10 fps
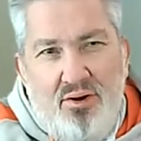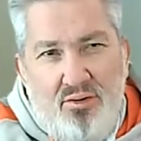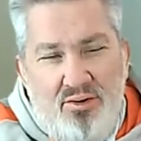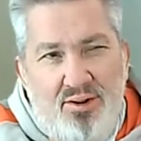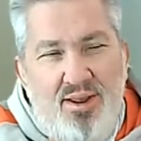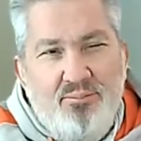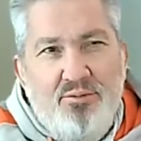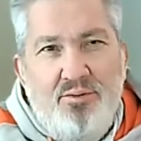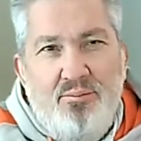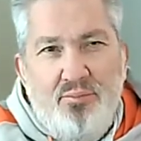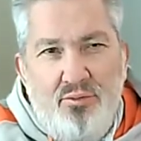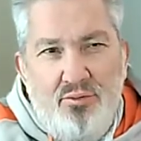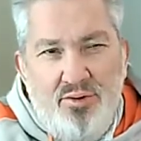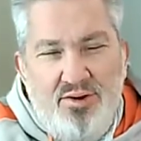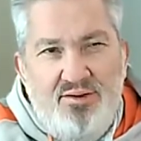on a laptop
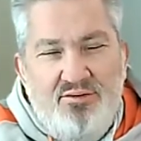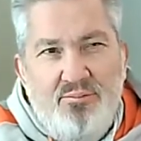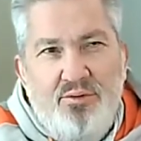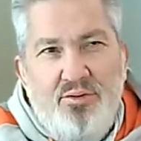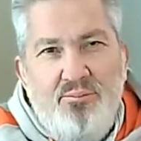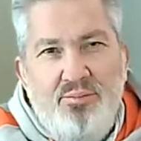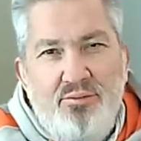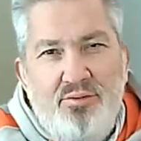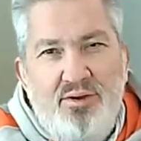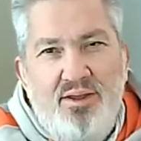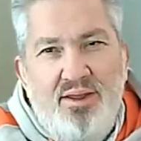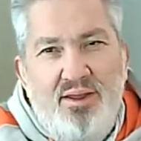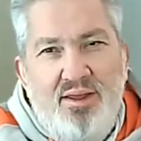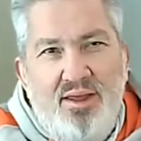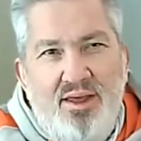or a desktop computer
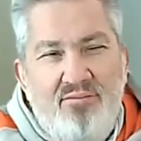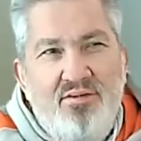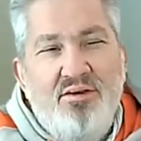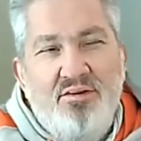having